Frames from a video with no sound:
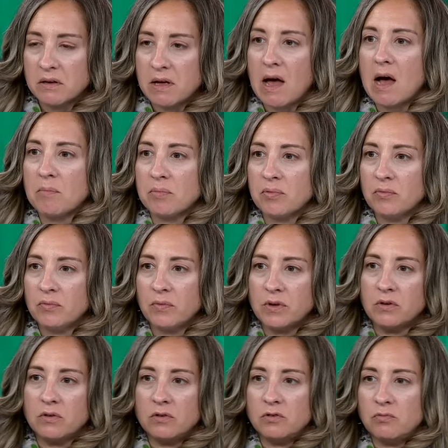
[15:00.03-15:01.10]
gap
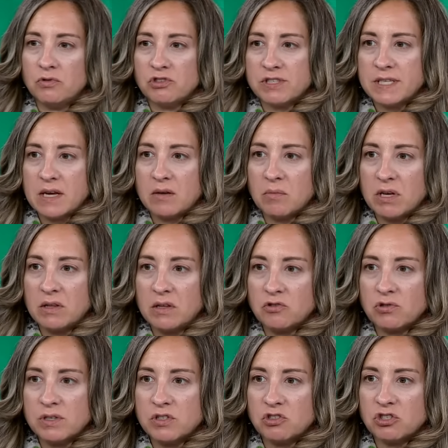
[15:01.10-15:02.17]
when you were just saying making that
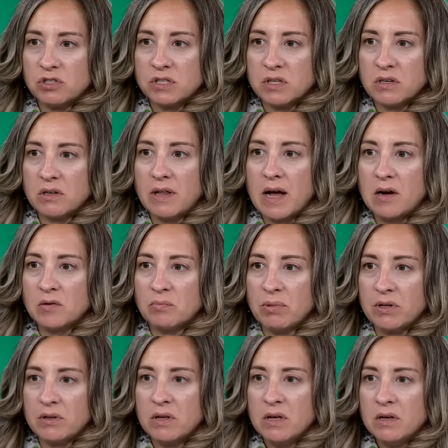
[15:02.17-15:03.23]
transition to the cloud,
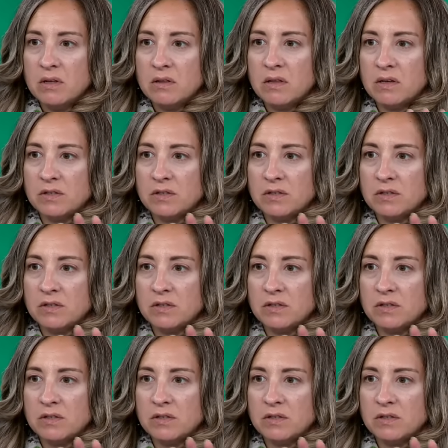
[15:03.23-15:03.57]
but the